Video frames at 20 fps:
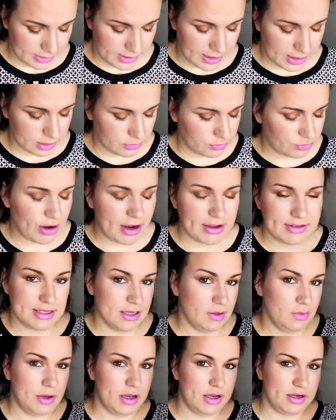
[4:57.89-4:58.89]
Yeah, the
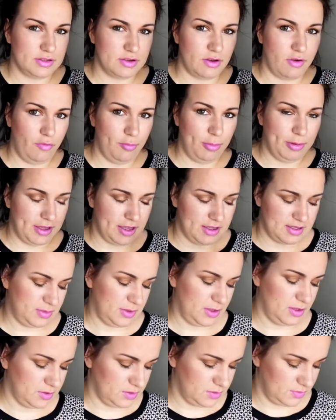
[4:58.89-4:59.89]
writing wears off, but that's
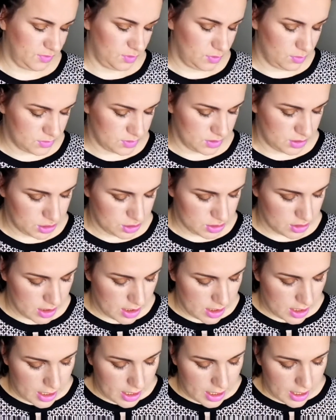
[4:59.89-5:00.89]
because of usage.
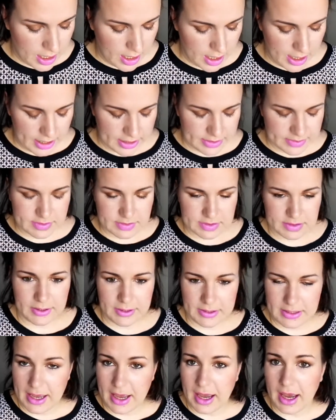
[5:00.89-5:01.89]
And
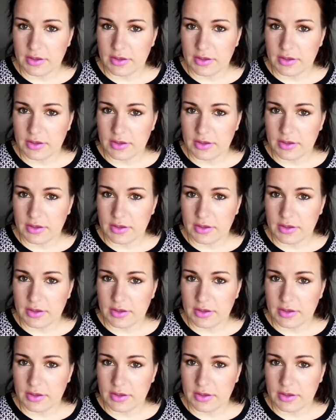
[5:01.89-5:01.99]
yeah,